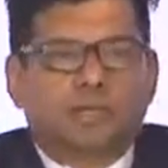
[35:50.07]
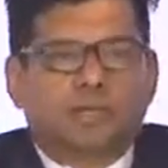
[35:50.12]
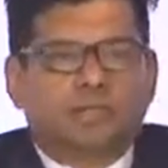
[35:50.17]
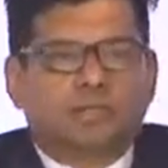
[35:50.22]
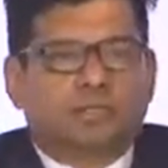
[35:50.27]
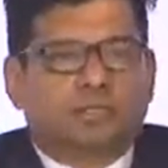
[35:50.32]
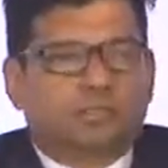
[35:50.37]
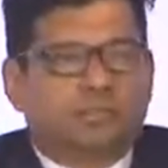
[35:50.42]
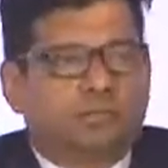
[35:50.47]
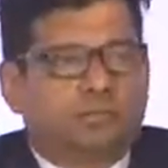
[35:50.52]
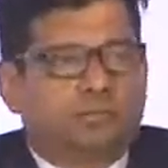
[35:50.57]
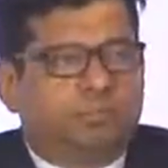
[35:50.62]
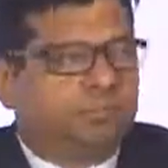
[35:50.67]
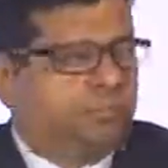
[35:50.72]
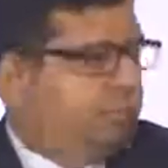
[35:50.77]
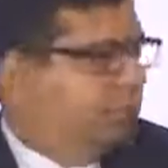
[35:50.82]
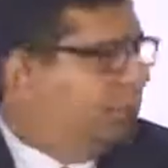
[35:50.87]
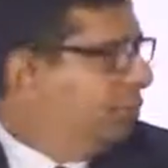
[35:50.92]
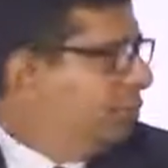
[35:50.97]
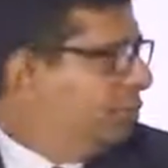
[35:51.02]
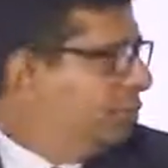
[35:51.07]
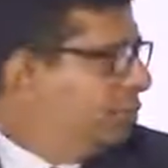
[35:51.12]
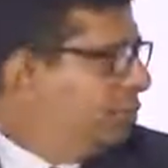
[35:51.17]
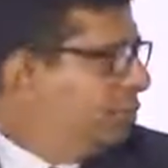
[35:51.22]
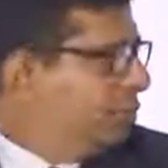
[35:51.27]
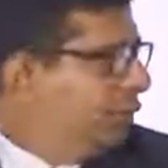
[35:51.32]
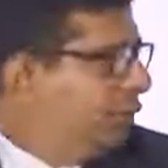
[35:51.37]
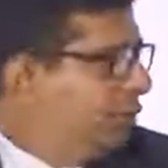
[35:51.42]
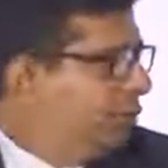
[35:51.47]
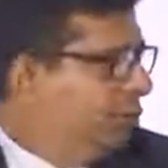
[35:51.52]
So,
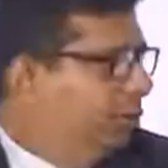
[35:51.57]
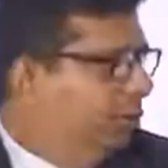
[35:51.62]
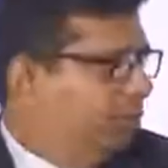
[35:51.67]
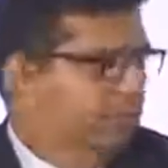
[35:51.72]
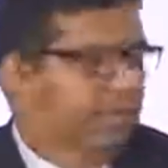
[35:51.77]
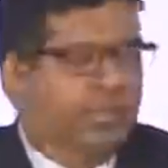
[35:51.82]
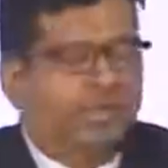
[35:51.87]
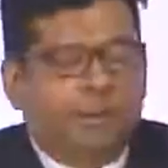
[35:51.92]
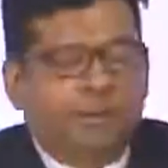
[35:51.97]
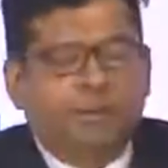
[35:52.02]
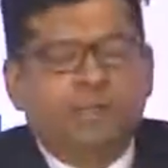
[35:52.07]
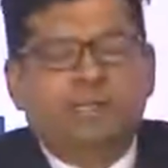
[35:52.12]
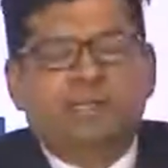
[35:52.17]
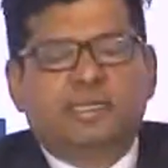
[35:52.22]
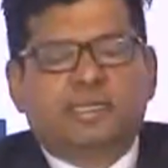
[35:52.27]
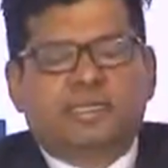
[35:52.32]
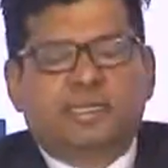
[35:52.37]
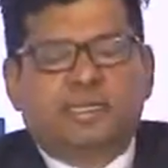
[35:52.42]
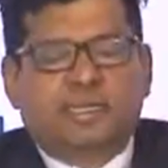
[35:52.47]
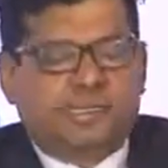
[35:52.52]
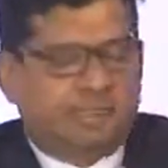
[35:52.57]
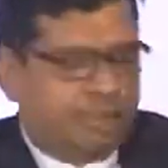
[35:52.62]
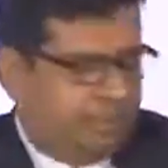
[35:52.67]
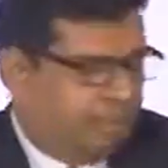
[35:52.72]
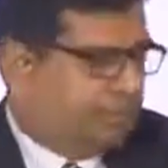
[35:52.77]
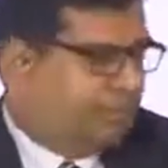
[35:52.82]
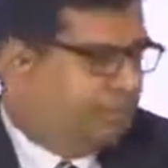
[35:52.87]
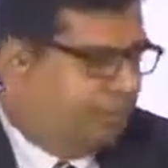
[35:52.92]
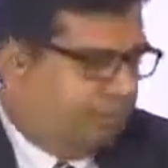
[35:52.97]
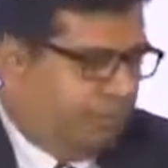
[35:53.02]
what are you talking? I mean, it's like,
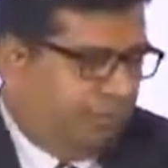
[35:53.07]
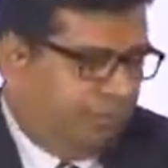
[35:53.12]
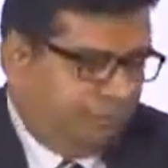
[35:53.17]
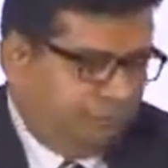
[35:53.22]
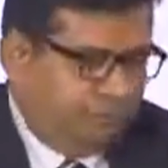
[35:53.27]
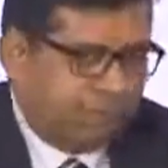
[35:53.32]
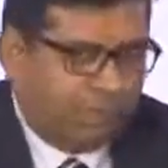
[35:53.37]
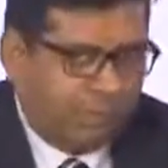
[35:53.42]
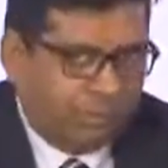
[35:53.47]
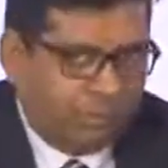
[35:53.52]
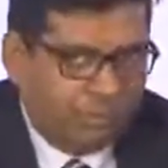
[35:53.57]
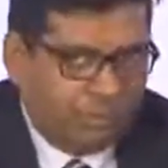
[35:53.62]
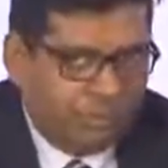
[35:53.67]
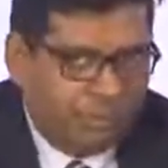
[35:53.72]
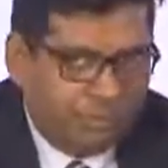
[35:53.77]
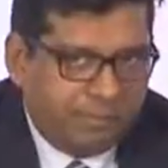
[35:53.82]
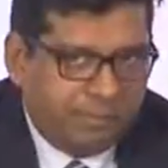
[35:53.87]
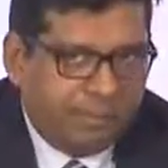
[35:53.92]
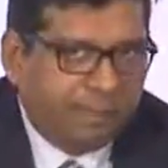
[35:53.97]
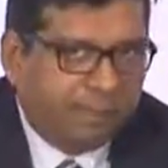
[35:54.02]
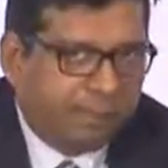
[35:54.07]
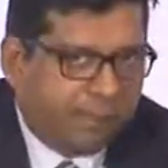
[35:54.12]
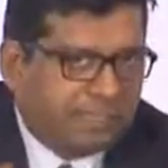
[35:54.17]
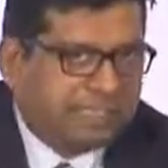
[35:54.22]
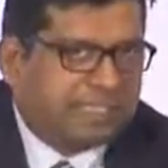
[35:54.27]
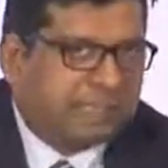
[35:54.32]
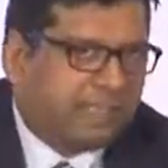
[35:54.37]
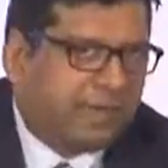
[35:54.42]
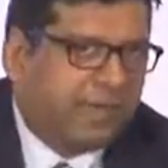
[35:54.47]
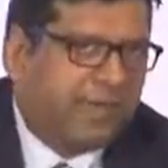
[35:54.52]
so, there would be maybe one
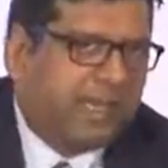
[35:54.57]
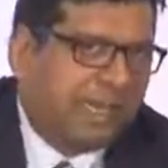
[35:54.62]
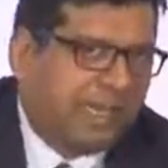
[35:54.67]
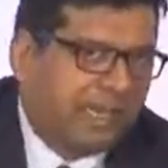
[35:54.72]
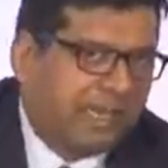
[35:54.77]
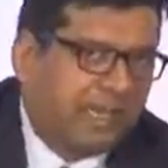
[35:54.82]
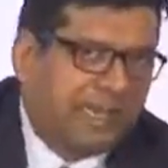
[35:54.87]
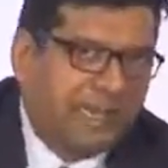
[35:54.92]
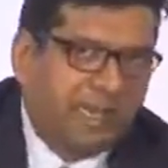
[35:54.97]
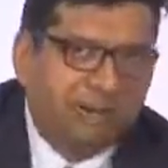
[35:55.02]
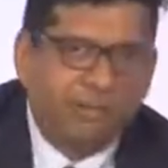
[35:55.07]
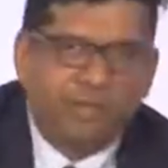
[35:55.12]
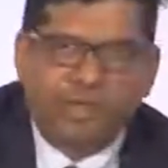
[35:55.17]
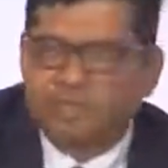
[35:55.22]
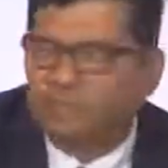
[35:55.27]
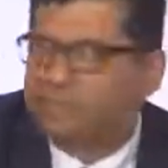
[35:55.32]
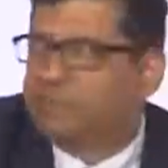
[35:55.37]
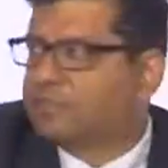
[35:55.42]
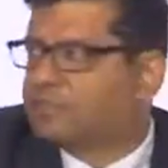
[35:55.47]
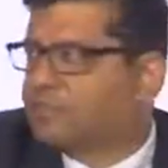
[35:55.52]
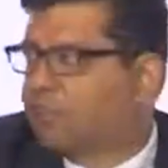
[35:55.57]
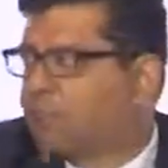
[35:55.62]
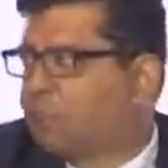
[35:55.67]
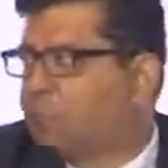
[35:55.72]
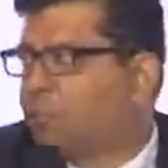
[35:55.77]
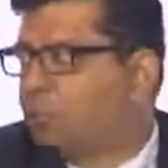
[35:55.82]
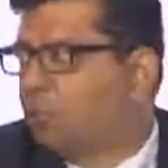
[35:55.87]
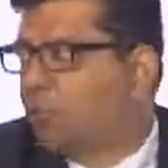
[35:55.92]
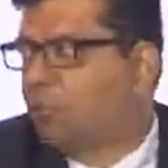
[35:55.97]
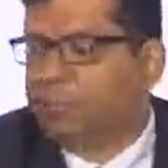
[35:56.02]
smart aleck guy who might have just come
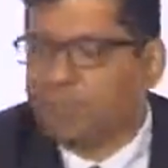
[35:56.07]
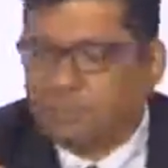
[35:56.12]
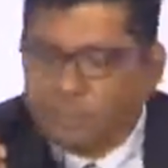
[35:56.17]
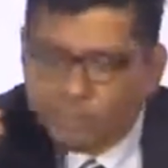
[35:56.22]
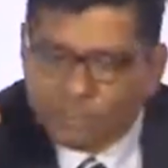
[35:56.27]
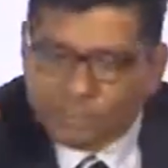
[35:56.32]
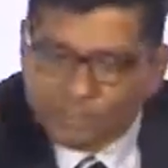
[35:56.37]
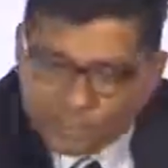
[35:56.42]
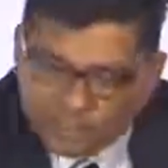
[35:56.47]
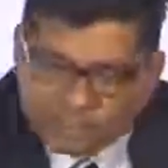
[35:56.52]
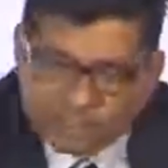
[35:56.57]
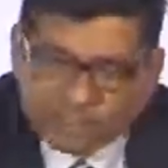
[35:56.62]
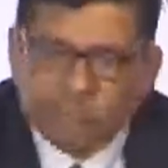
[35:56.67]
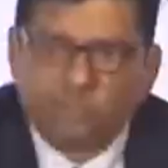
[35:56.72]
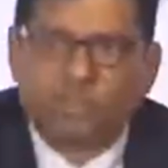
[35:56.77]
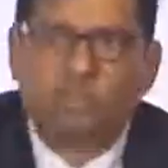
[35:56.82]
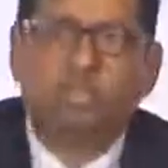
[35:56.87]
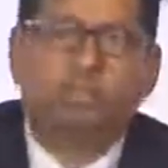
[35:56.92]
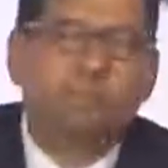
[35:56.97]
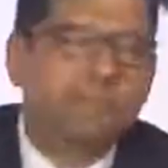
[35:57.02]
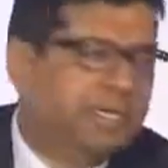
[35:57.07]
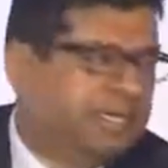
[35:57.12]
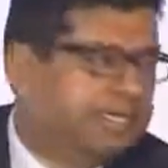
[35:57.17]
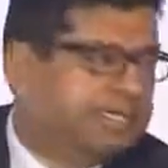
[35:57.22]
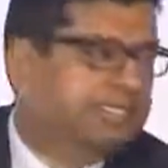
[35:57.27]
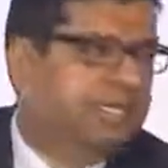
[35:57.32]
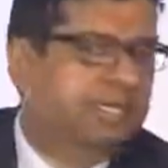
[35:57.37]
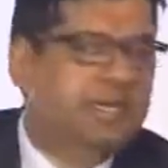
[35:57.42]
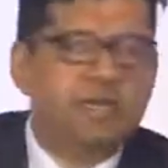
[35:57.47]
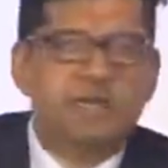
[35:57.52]
and told me, okay, this is what it
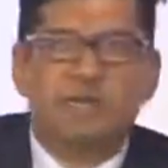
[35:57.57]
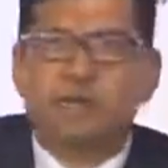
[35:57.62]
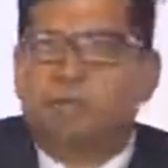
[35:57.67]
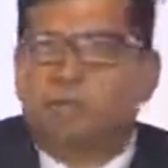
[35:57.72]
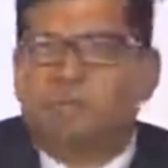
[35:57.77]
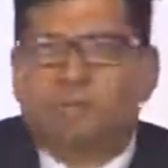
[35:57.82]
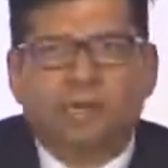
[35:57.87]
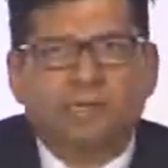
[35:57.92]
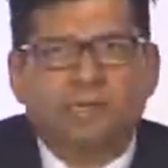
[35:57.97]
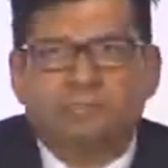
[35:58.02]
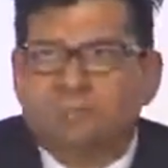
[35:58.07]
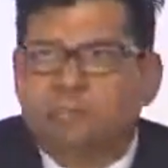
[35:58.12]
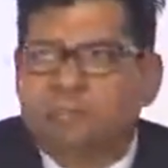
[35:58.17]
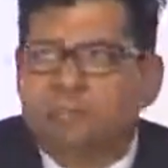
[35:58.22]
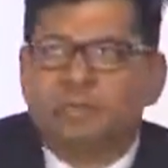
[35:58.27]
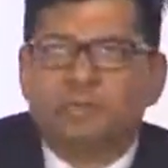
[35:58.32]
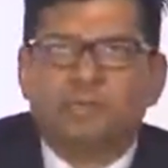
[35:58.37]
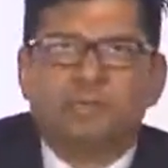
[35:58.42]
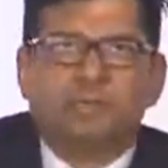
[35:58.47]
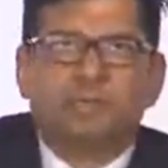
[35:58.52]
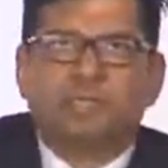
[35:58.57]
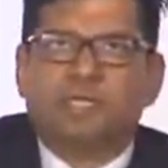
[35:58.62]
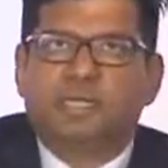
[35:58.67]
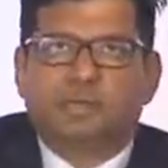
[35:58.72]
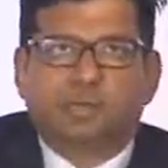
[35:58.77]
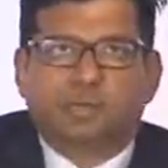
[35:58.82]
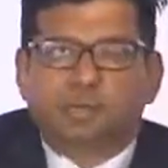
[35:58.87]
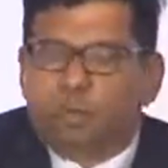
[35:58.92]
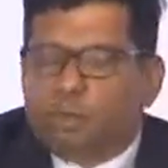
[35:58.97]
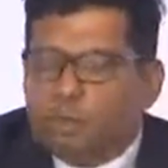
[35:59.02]
means. But they
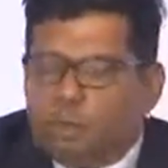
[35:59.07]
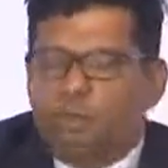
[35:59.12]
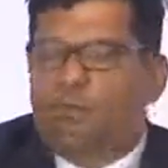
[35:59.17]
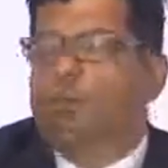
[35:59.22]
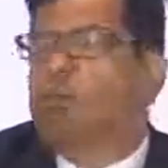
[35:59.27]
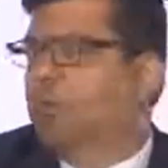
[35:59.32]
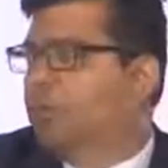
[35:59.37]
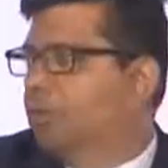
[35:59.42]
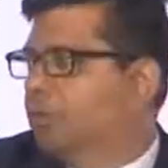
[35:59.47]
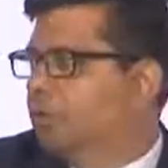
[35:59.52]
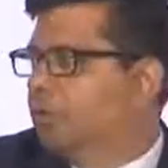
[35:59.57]
don't know.